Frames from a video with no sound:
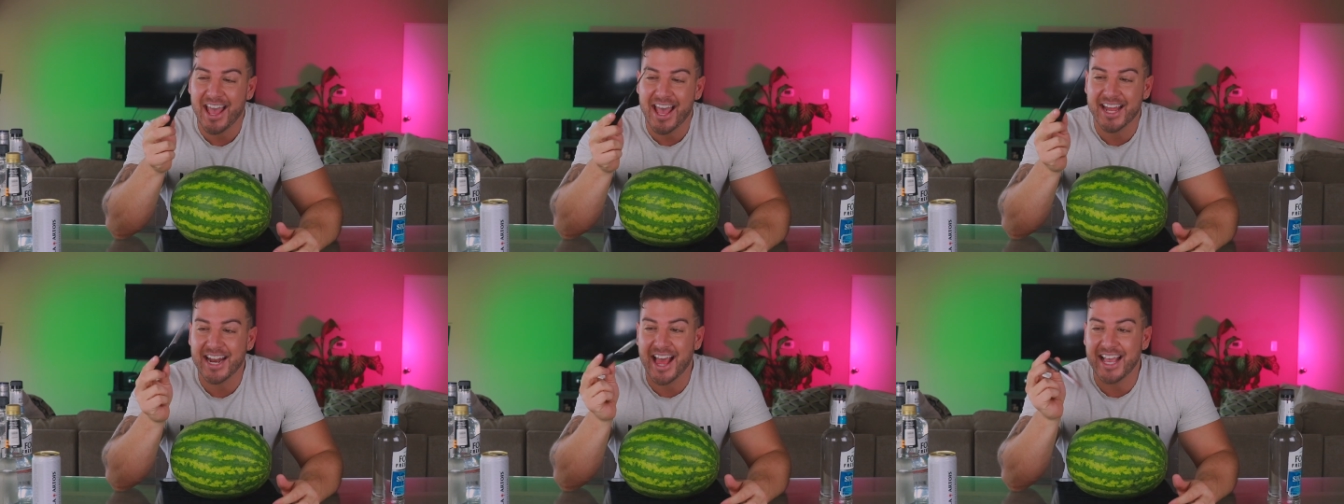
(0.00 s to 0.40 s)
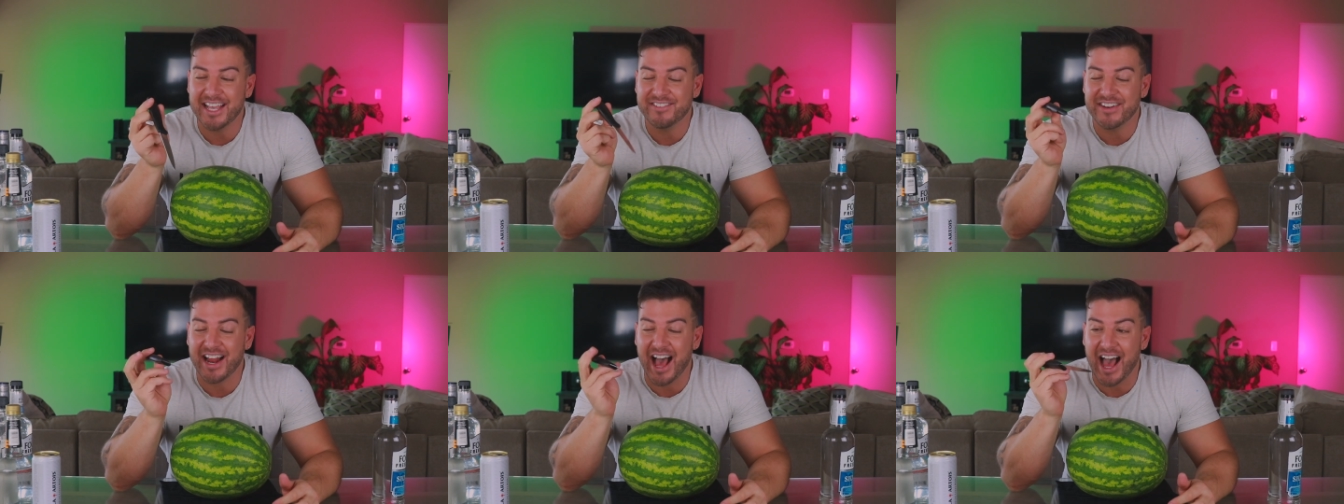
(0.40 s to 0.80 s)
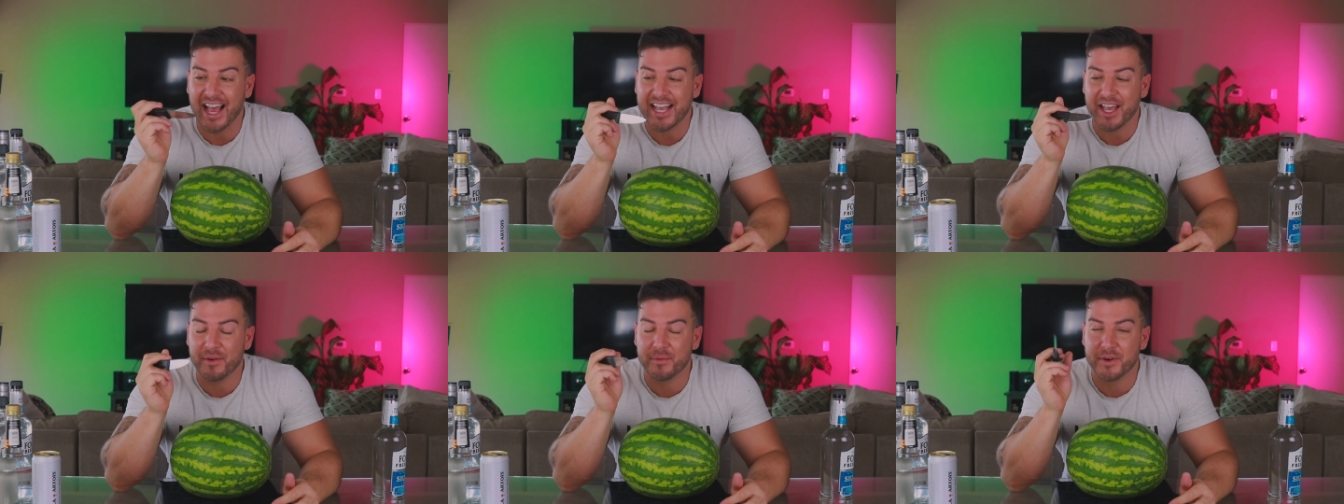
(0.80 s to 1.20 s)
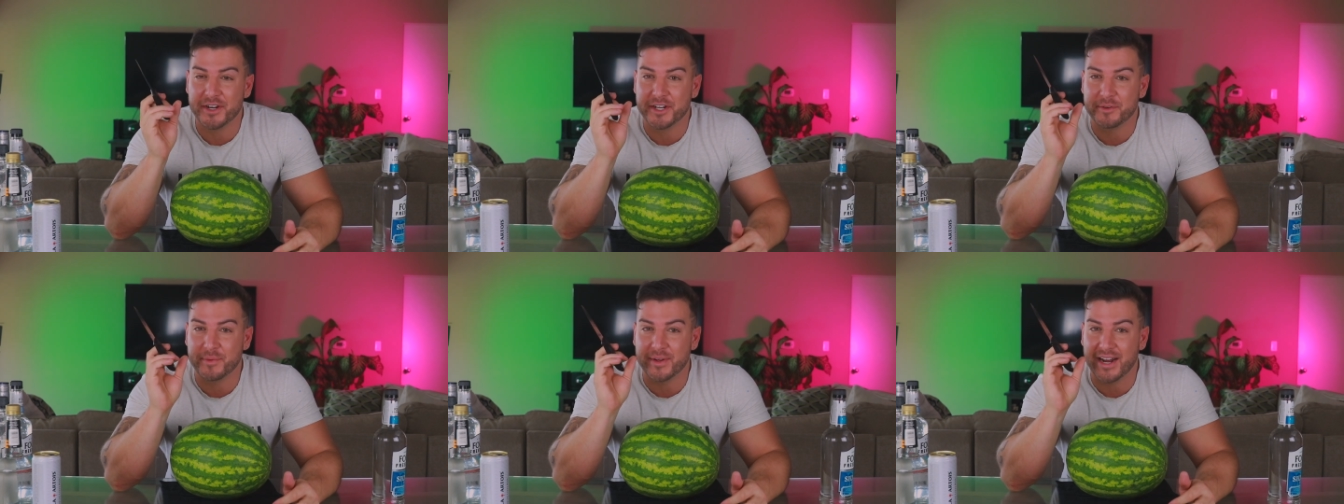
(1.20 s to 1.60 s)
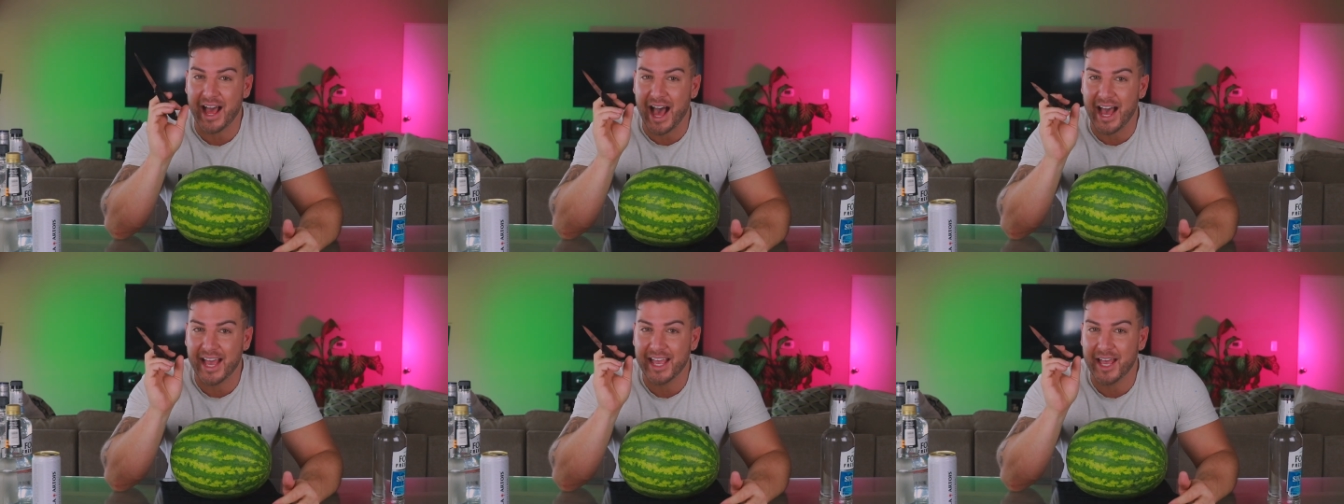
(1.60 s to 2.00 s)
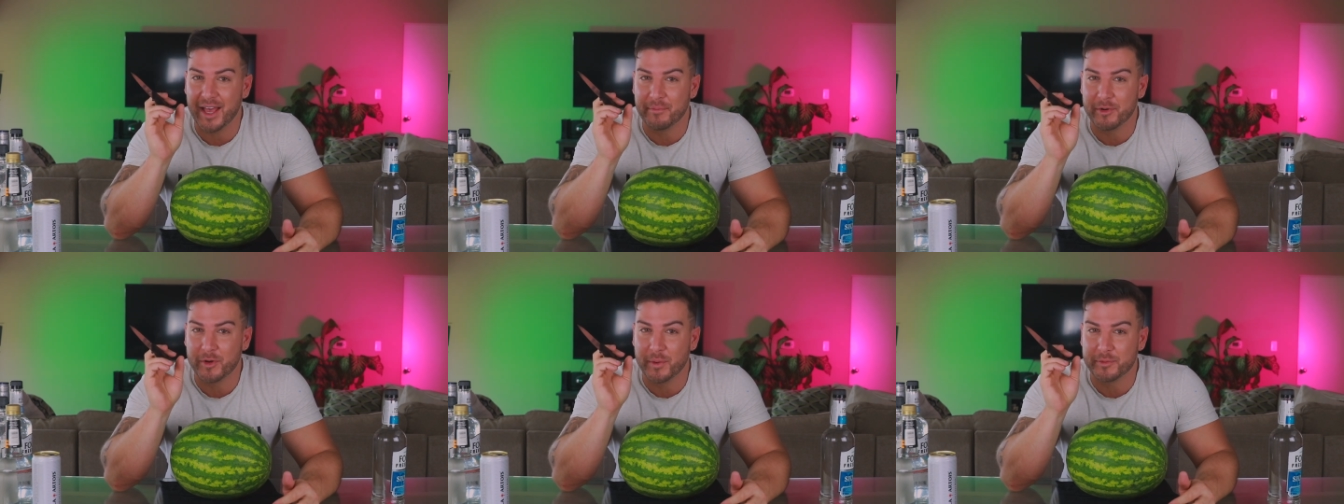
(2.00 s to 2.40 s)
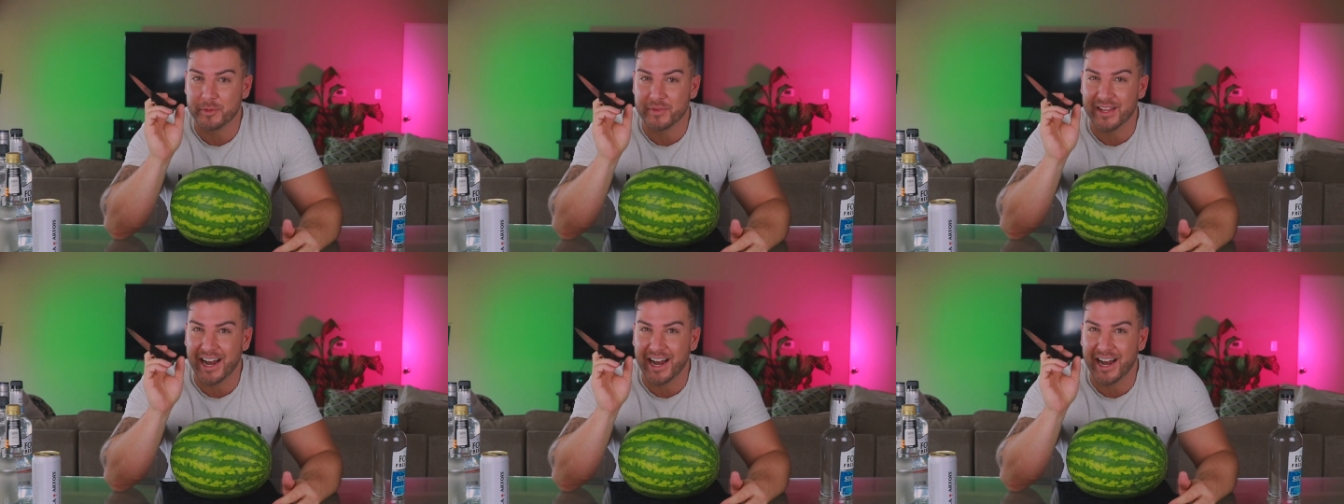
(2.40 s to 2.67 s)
And even I get worried when I am equipped with a